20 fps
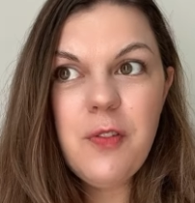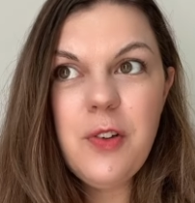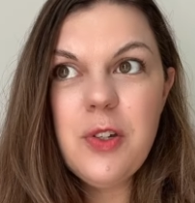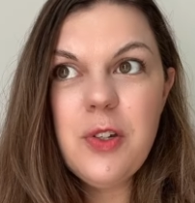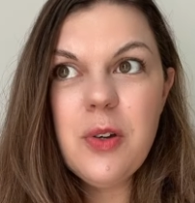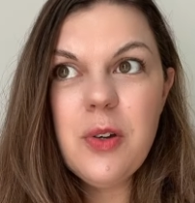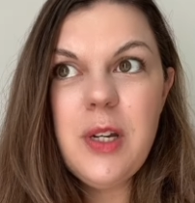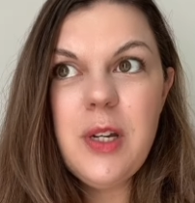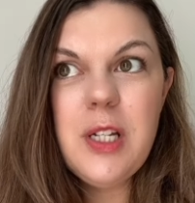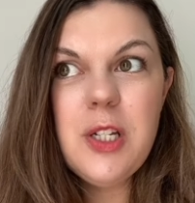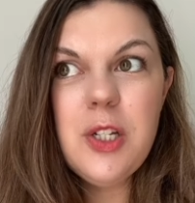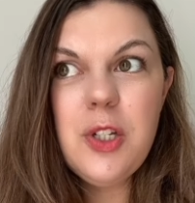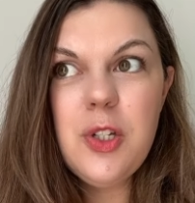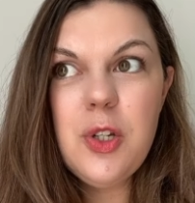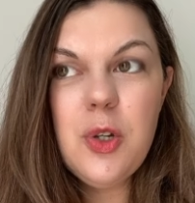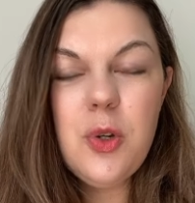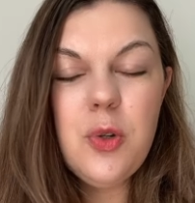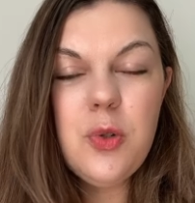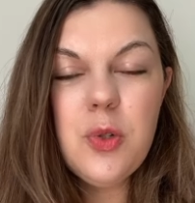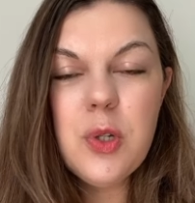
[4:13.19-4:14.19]
You don't need to
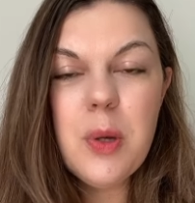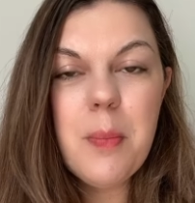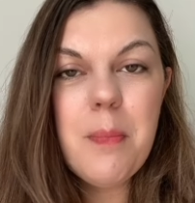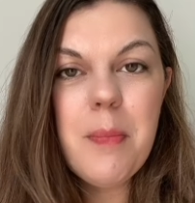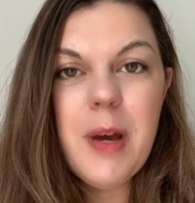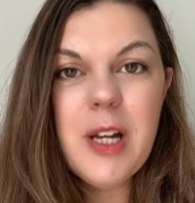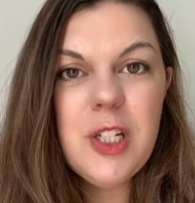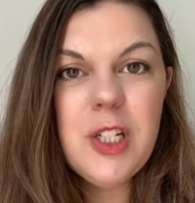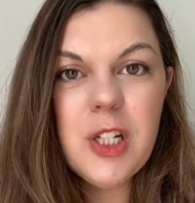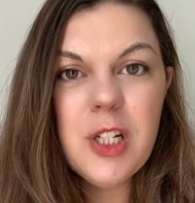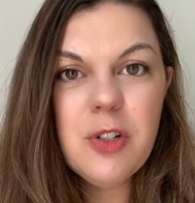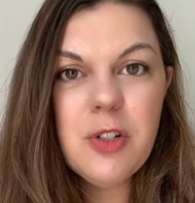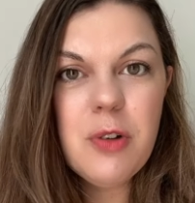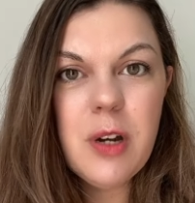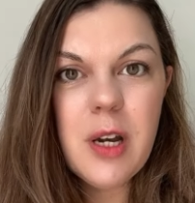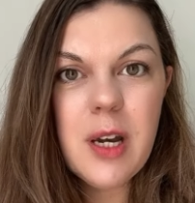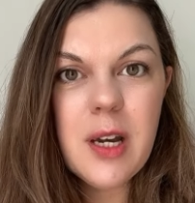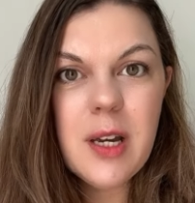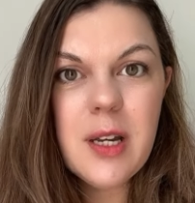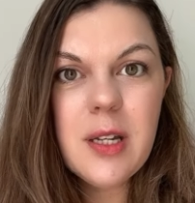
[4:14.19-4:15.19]
do some magic
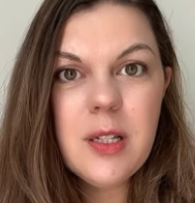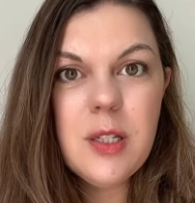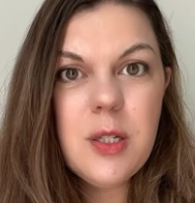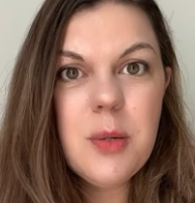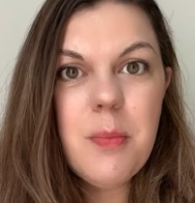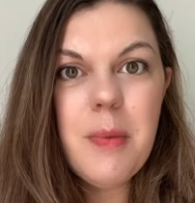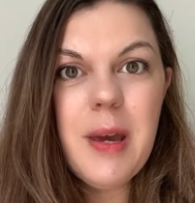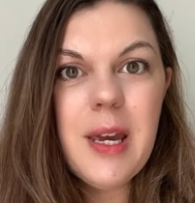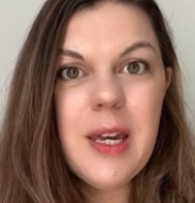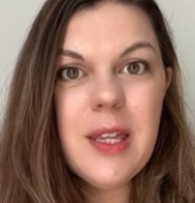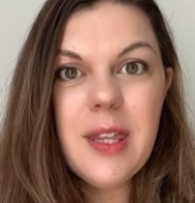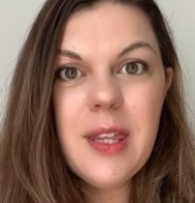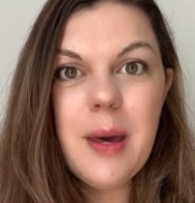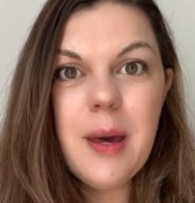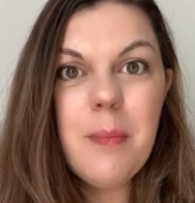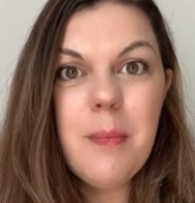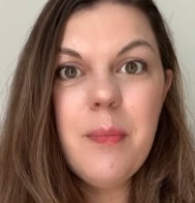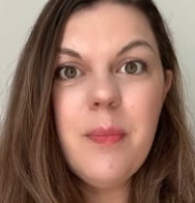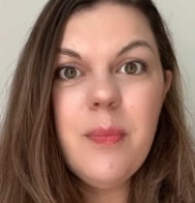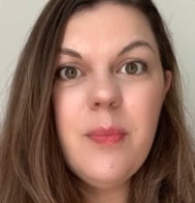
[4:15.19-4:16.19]
trick to make
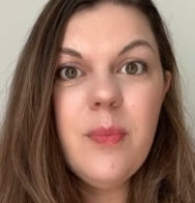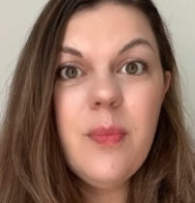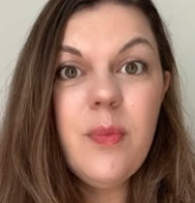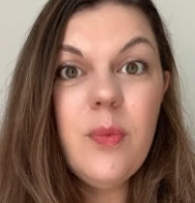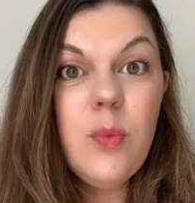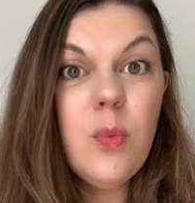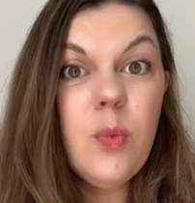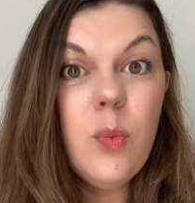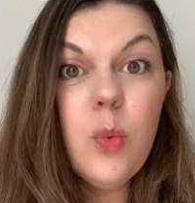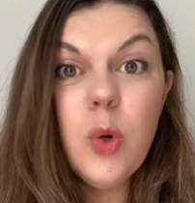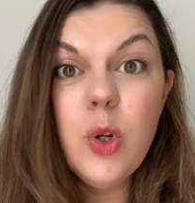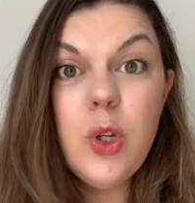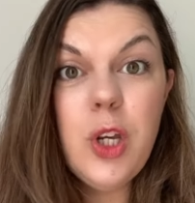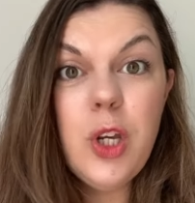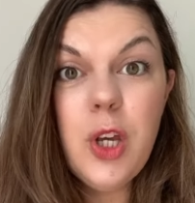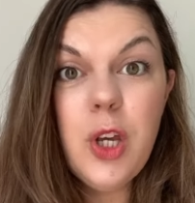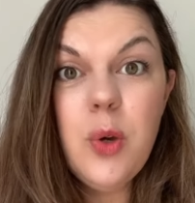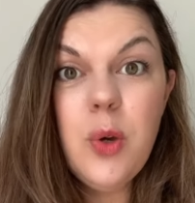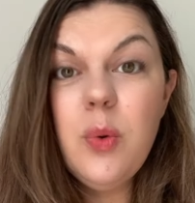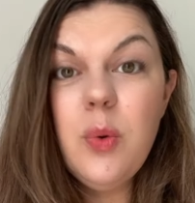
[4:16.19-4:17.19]
them want
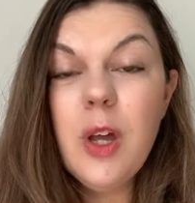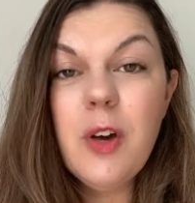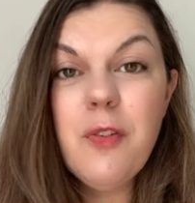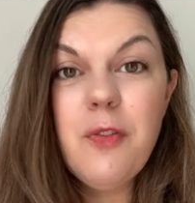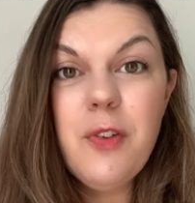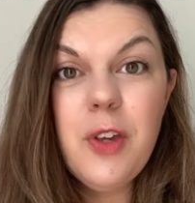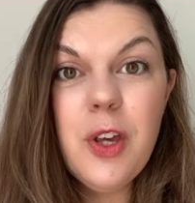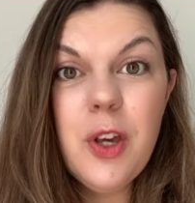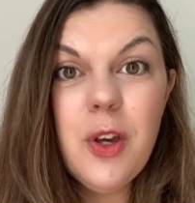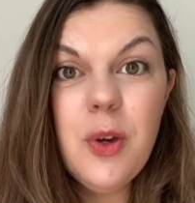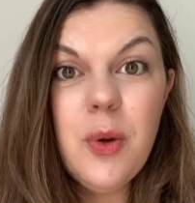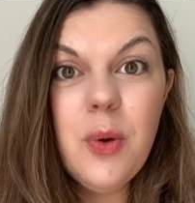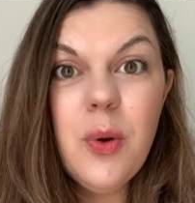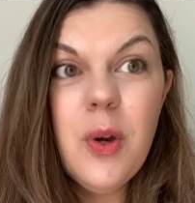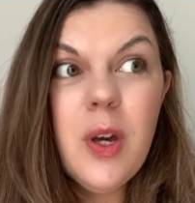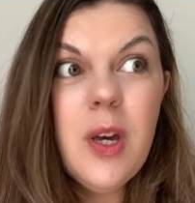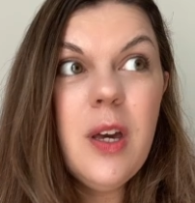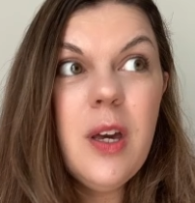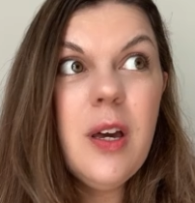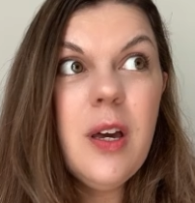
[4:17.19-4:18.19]
you, love you,
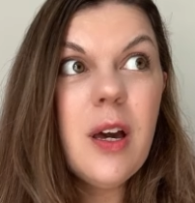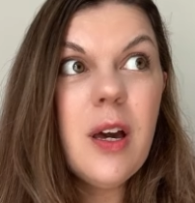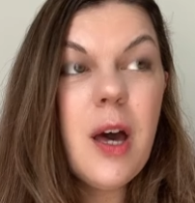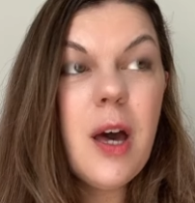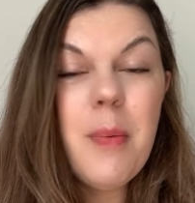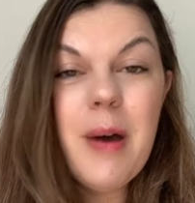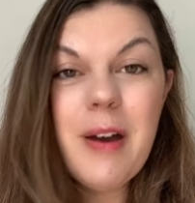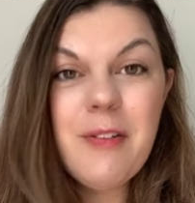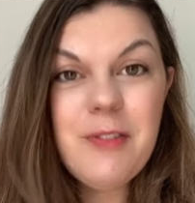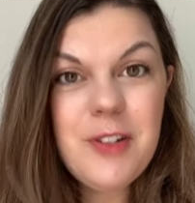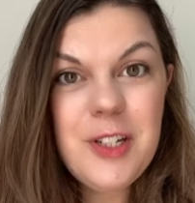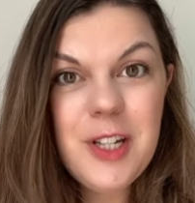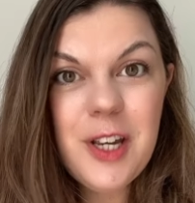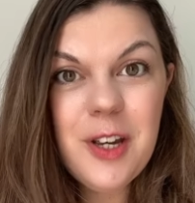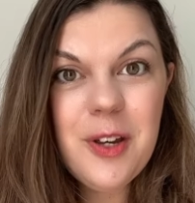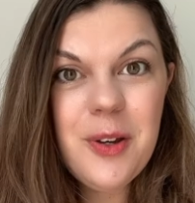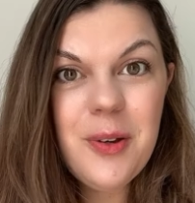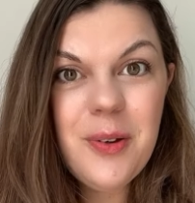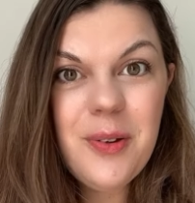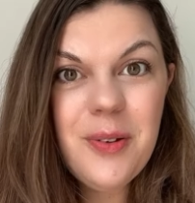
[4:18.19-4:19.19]
come after
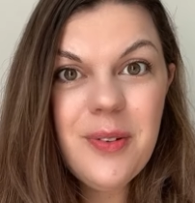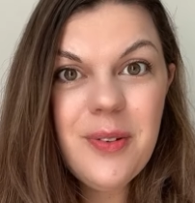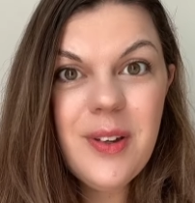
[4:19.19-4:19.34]
you.